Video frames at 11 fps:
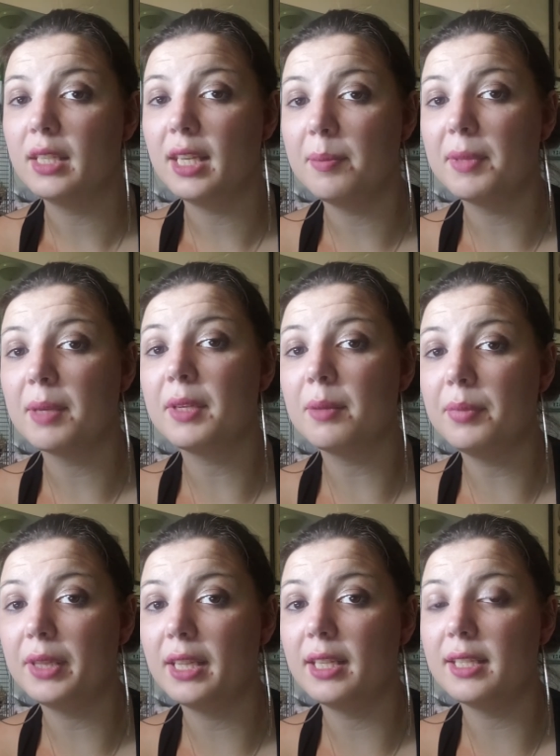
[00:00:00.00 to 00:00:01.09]
Keep them
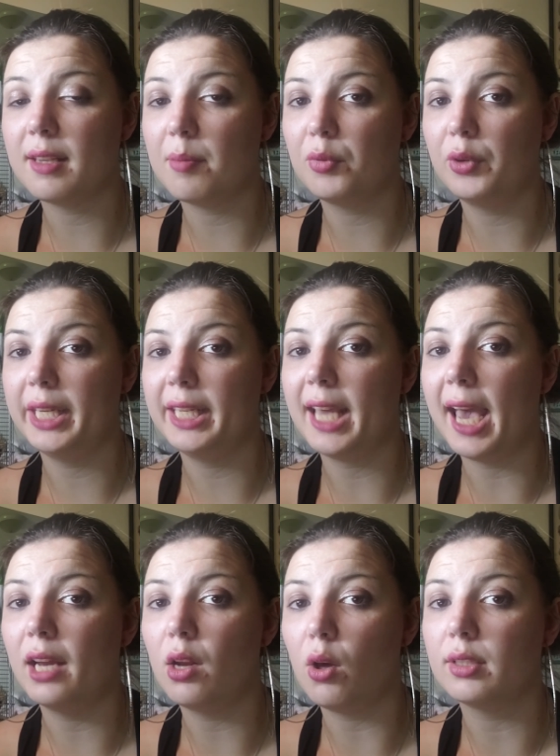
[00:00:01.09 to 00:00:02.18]
completely separated
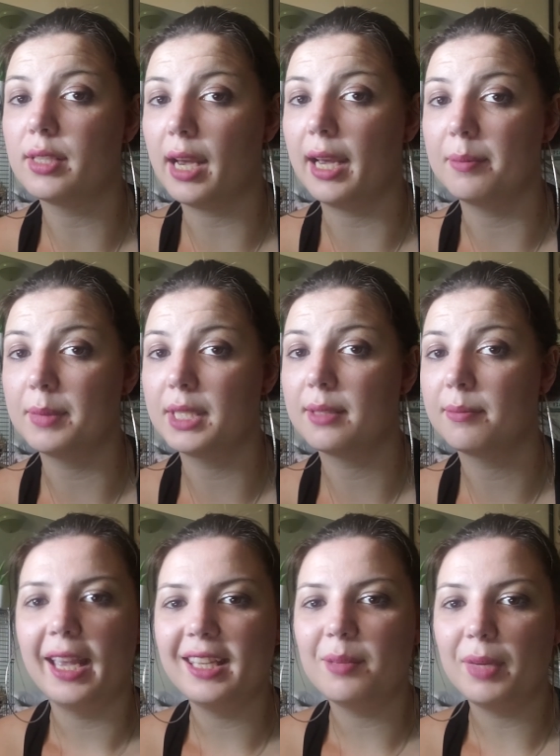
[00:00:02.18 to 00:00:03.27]
at all times. I
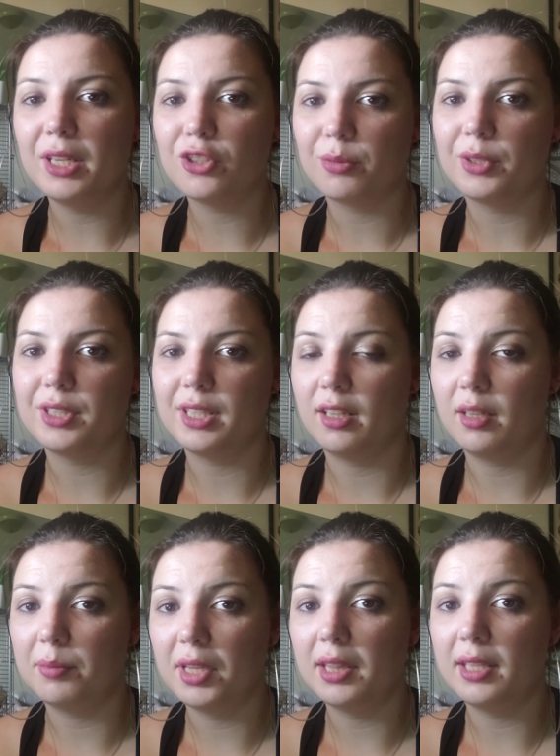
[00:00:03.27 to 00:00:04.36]
keep my gerbils in a
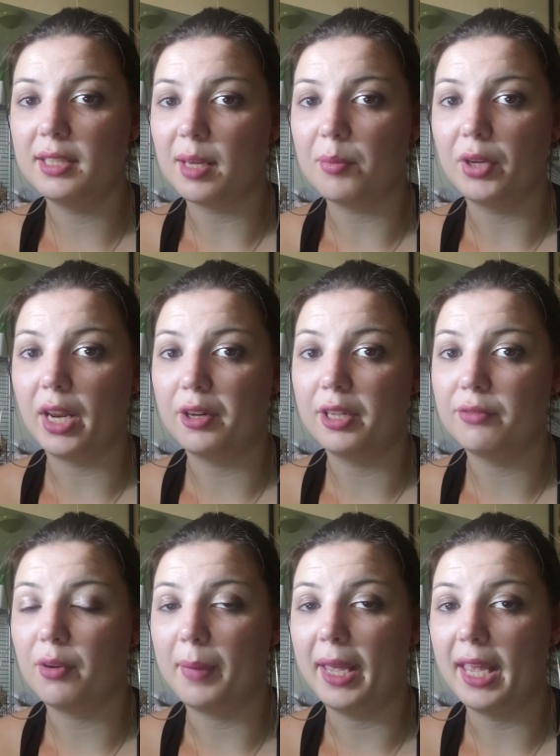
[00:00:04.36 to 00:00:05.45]
completely separate area
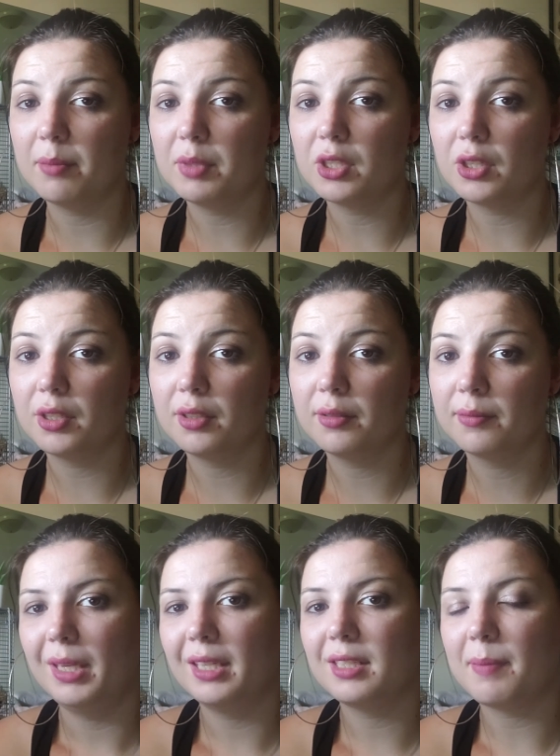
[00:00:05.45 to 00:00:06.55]
from my hamster
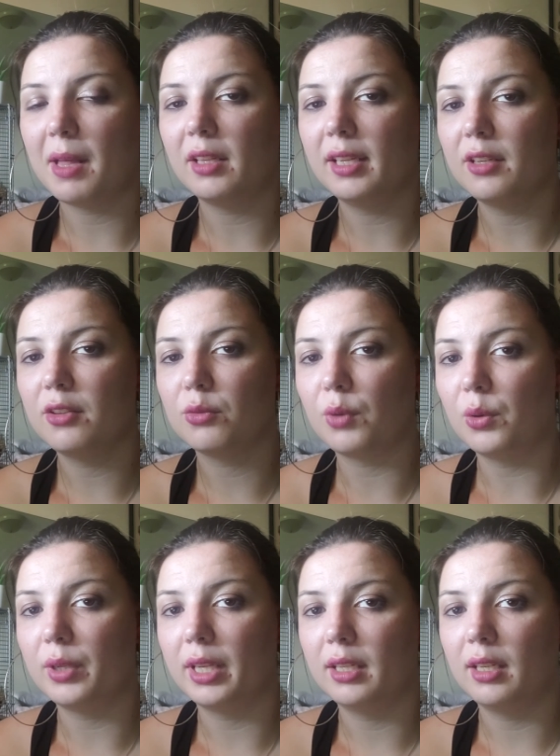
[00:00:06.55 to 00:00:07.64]
because smelling another
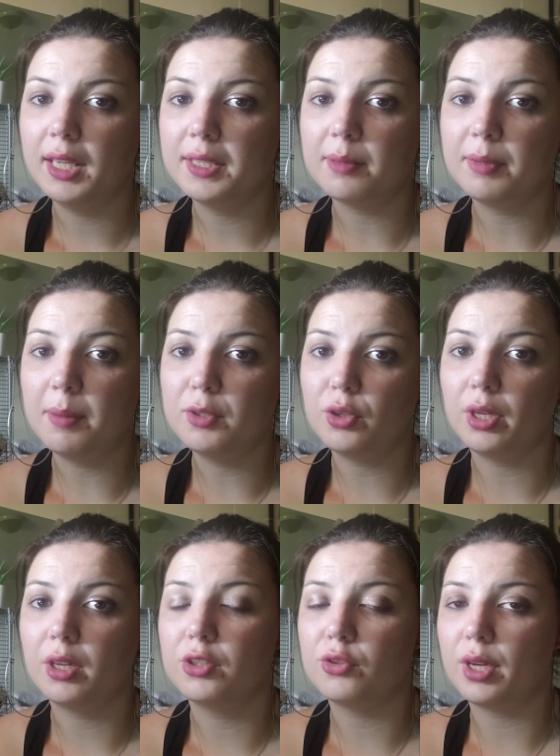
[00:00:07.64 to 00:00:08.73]
rodent can sometimes
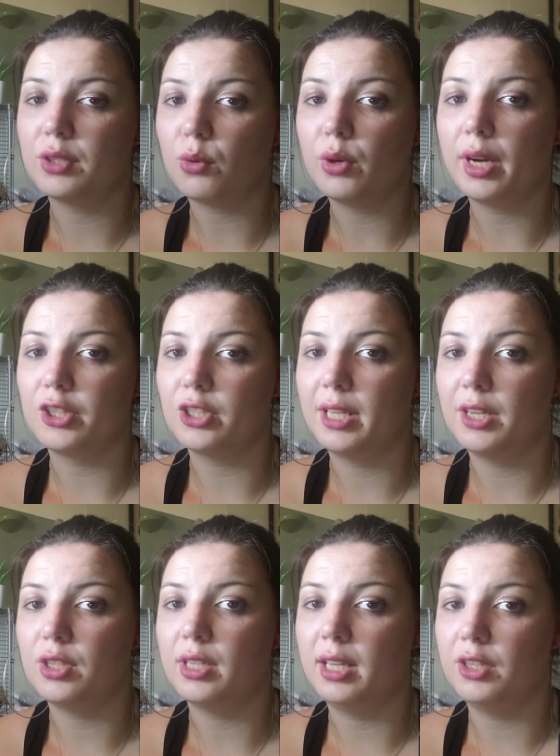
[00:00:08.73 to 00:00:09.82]
trigger stress or
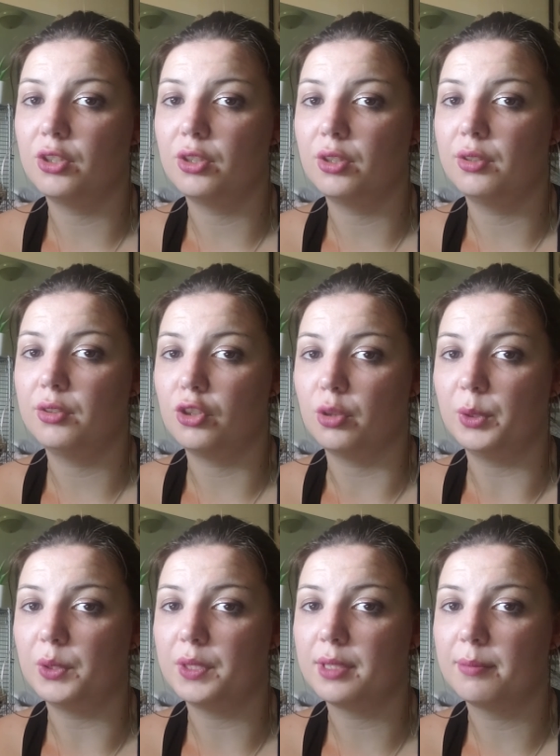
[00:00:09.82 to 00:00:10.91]
agitation in your
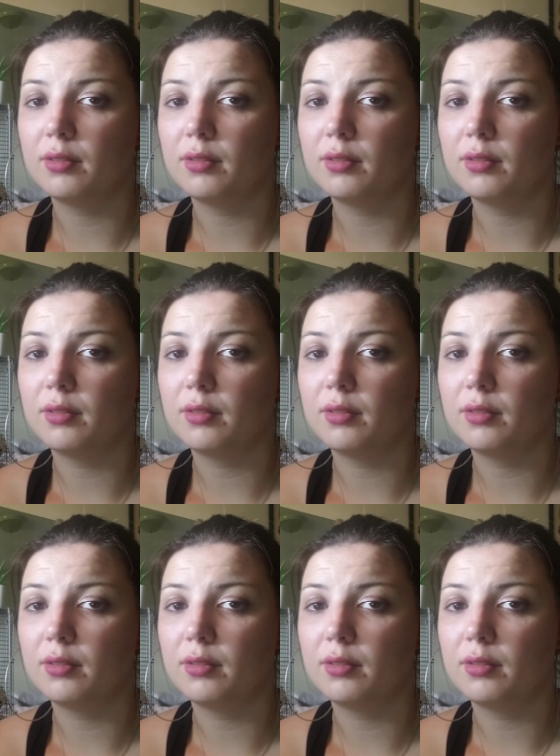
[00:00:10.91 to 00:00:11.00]
gerbils.